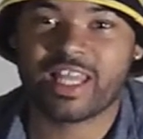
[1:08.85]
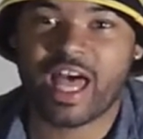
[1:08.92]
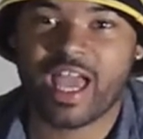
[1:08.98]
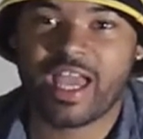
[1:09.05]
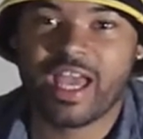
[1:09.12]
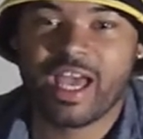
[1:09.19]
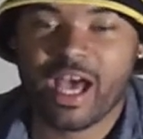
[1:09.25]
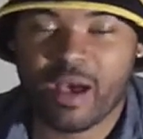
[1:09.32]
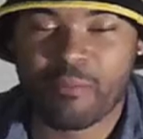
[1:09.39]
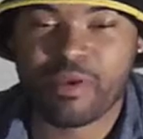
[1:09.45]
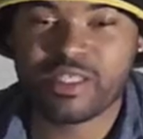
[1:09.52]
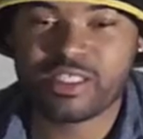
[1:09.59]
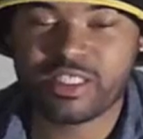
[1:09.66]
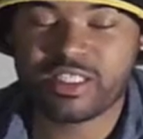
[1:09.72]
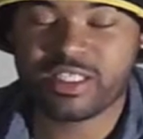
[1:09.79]
Like a
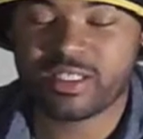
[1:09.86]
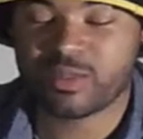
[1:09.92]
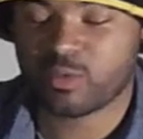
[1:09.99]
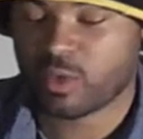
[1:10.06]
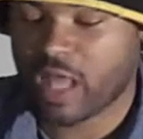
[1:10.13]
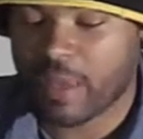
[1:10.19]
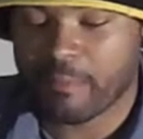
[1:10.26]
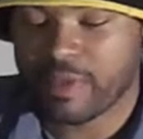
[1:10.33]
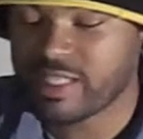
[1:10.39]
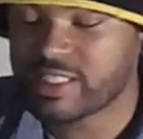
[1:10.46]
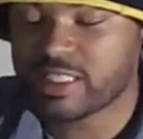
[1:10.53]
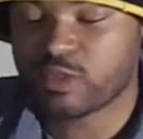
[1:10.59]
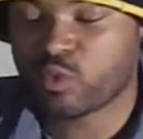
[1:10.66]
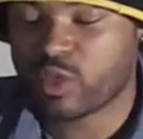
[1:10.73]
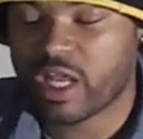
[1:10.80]
business
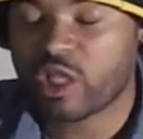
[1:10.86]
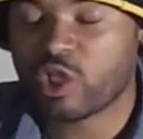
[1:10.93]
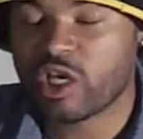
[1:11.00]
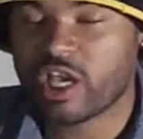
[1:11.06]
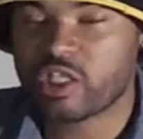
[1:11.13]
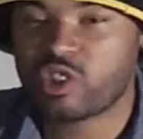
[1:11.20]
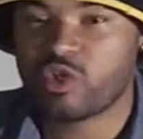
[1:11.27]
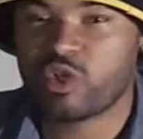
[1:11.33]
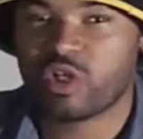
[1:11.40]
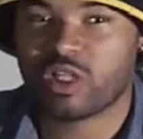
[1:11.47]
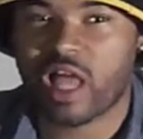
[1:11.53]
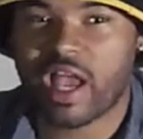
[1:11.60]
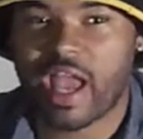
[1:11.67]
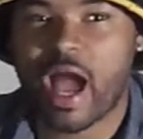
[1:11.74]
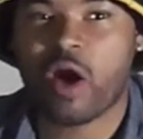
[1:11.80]
when they look at you, they're
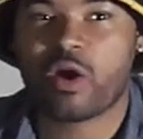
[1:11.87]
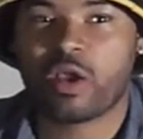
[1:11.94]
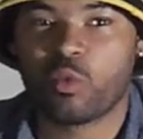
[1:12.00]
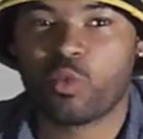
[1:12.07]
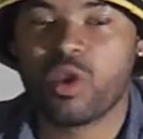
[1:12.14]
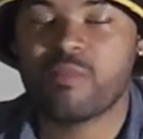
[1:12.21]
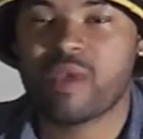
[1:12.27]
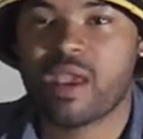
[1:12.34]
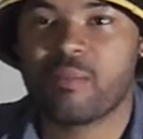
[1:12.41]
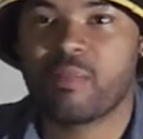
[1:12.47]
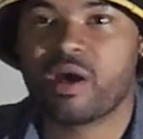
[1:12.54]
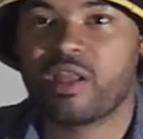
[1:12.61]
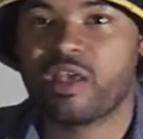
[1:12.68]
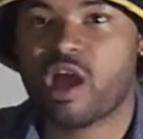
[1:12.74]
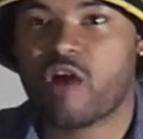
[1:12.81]
like, how can we make
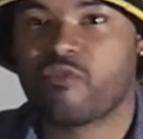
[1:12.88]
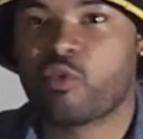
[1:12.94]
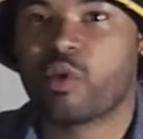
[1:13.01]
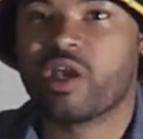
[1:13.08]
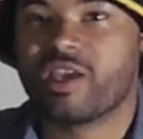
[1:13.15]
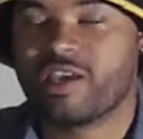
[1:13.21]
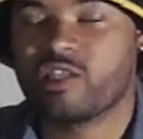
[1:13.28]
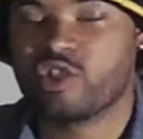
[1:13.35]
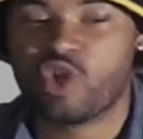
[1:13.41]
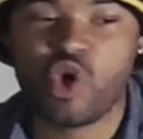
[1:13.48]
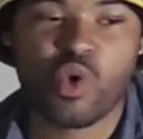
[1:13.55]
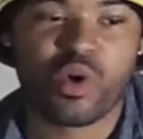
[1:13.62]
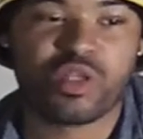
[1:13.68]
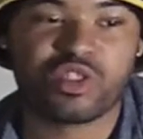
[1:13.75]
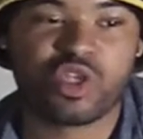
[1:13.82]
money off of what he's doing?